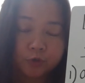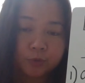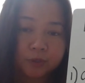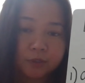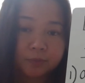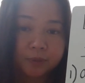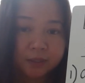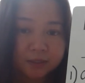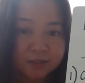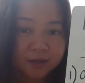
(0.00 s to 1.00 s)
to it as a
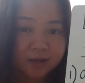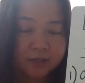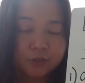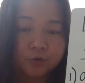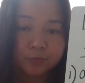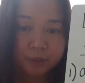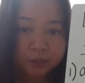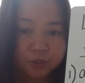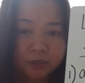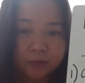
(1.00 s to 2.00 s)
pea-sized or
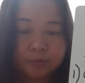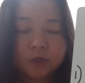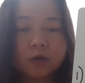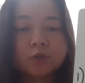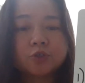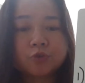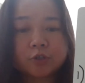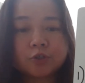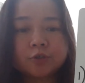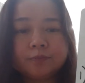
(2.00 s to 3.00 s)
pea-shaped
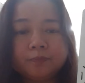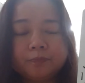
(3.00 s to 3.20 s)
structure.